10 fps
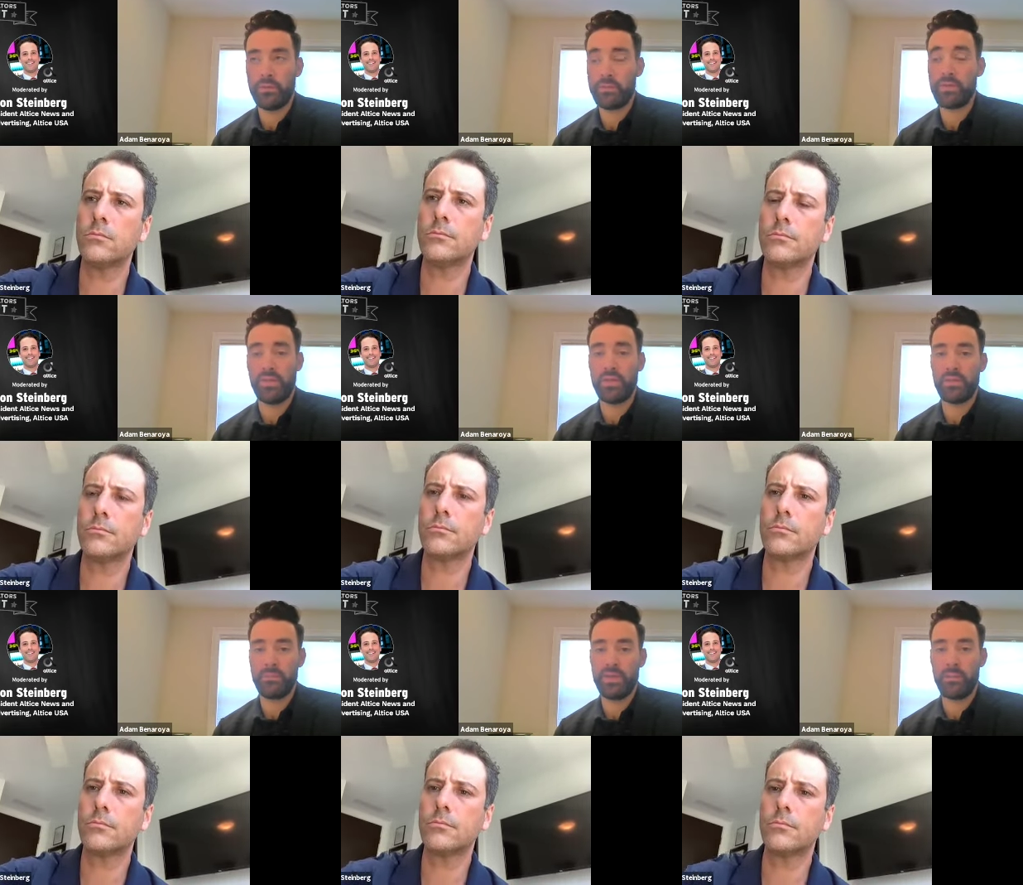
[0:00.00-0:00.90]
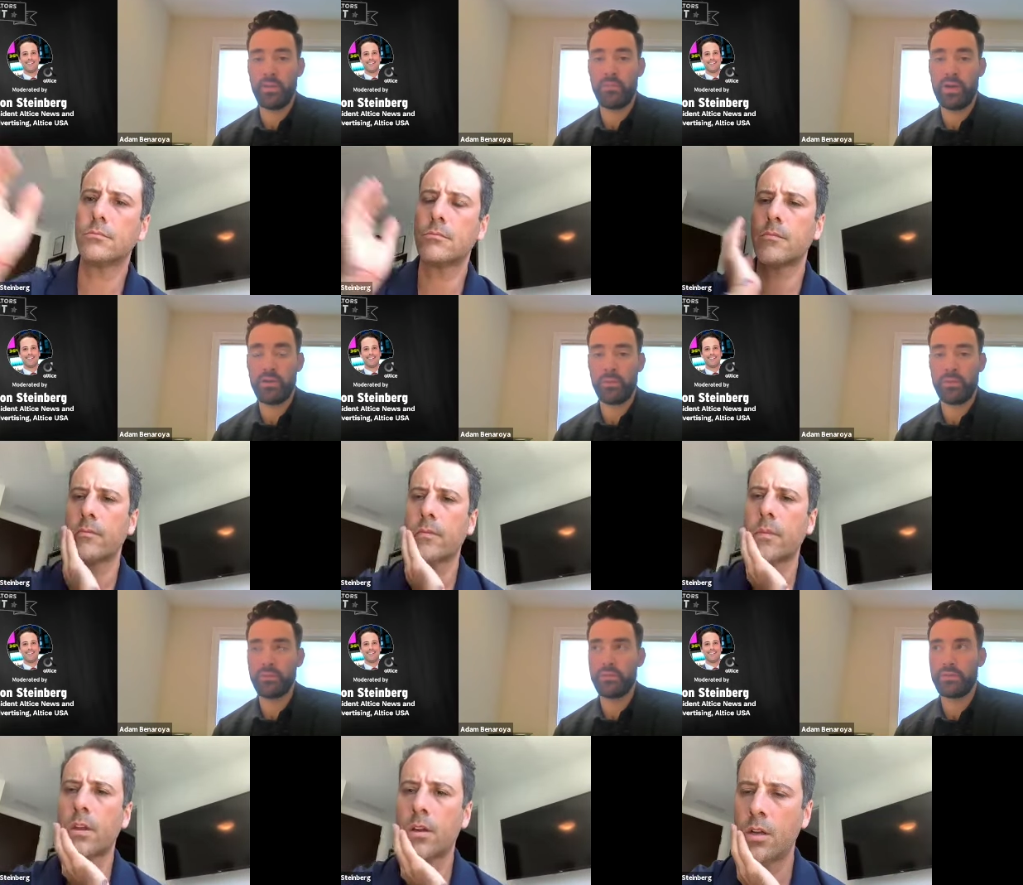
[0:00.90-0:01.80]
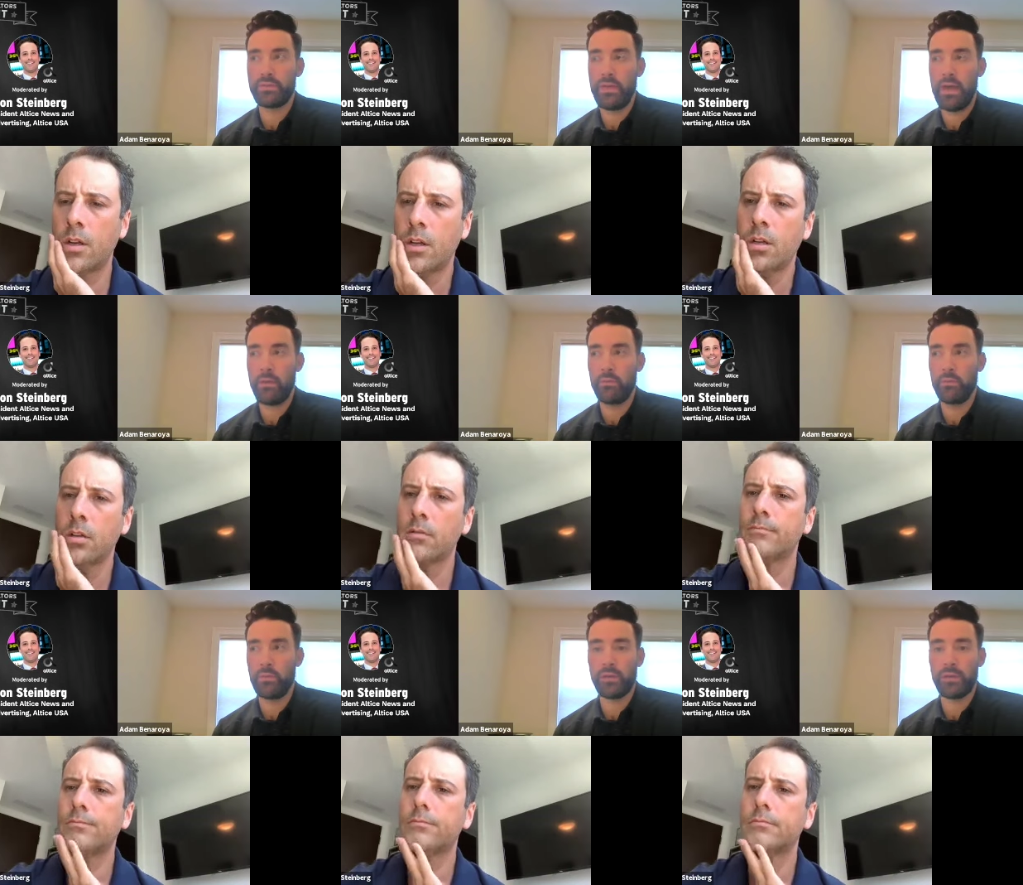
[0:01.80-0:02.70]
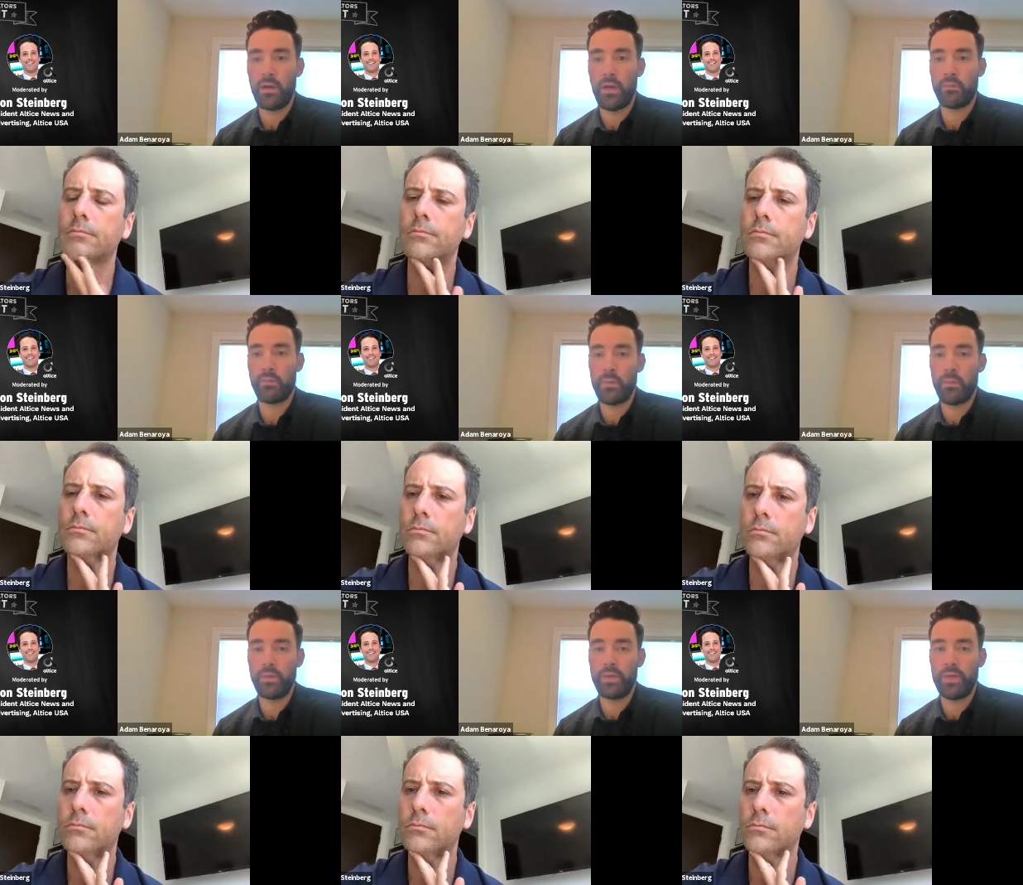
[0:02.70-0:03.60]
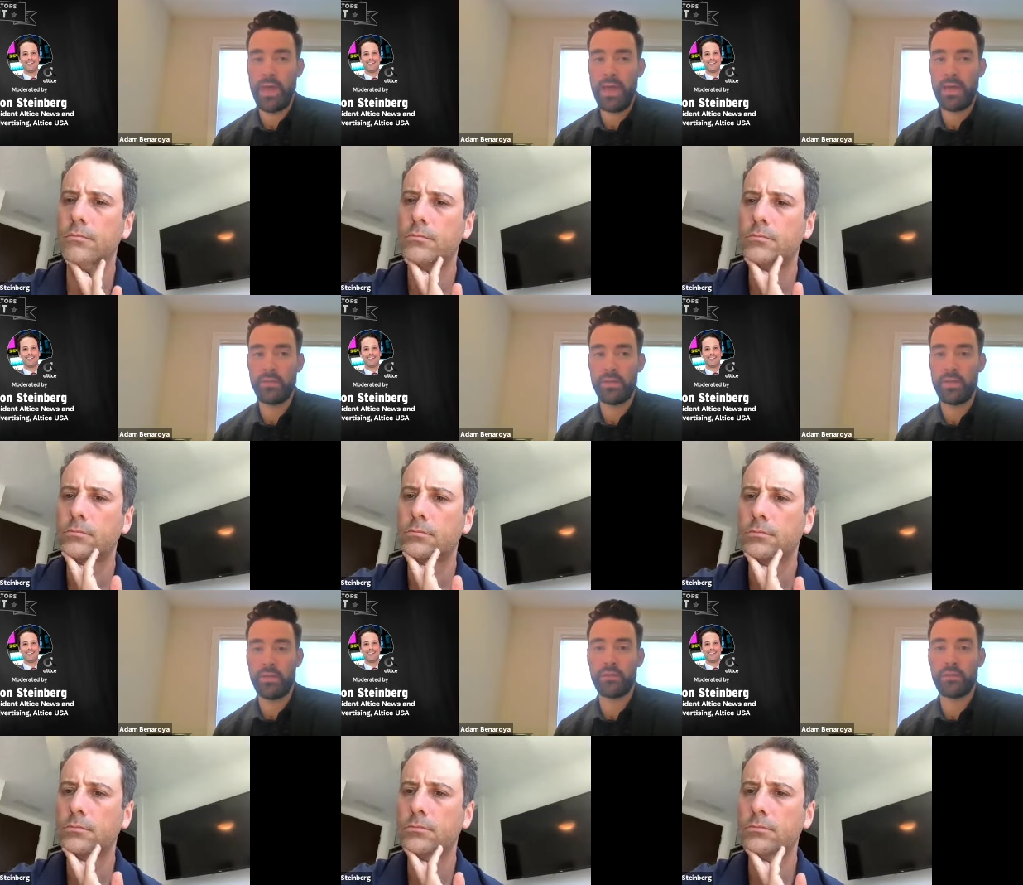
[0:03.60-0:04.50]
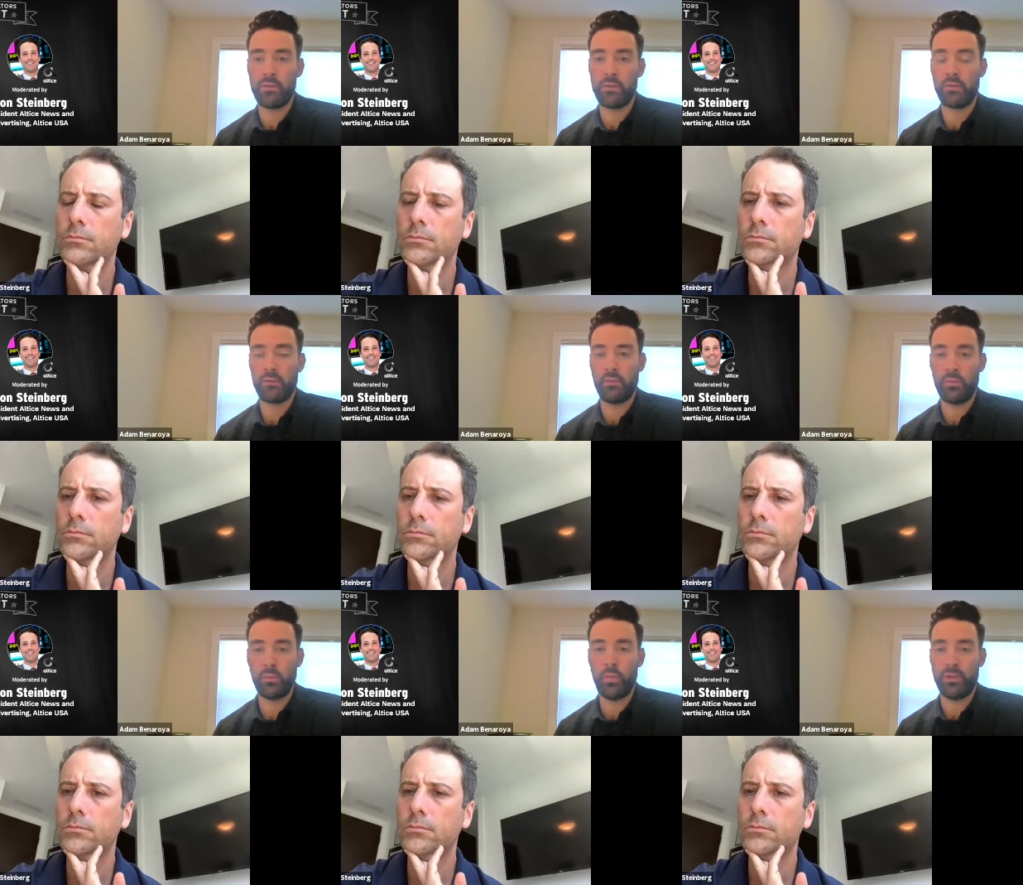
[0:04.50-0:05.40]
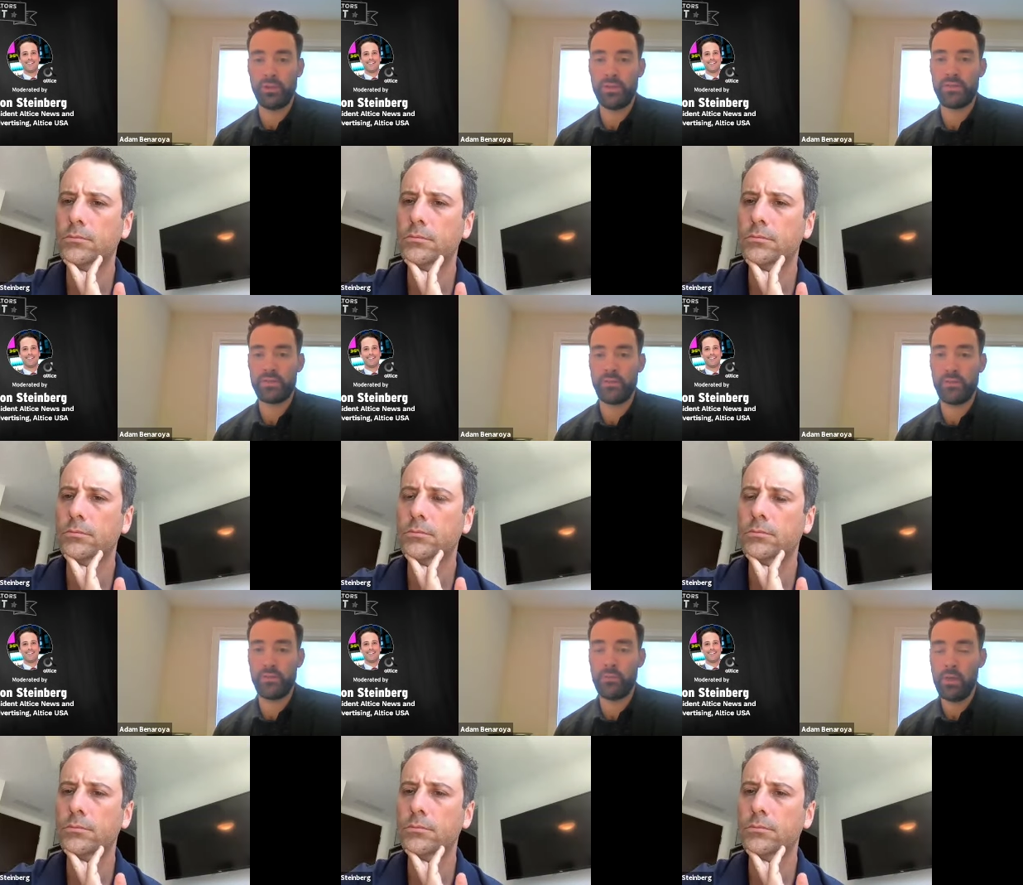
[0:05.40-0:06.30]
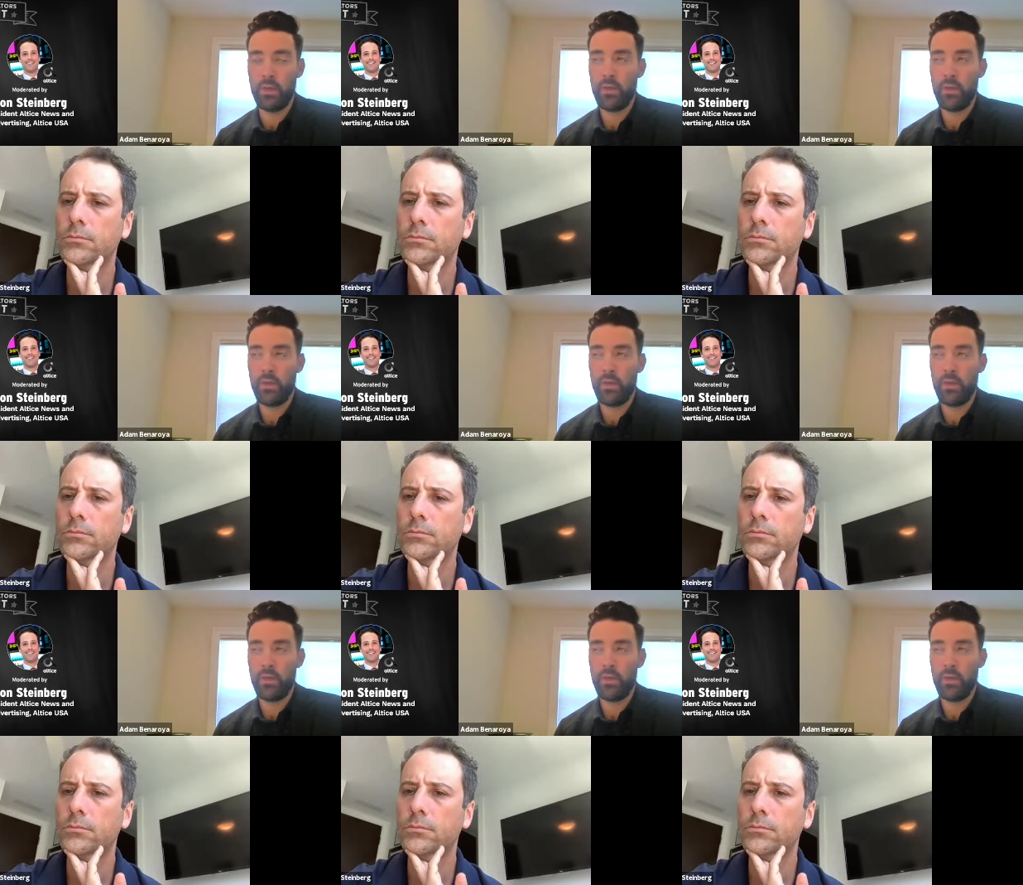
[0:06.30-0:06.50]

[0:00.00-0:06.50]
Speaker 1: especially as a B2B brand, was how early on we, we had the internal willingness to,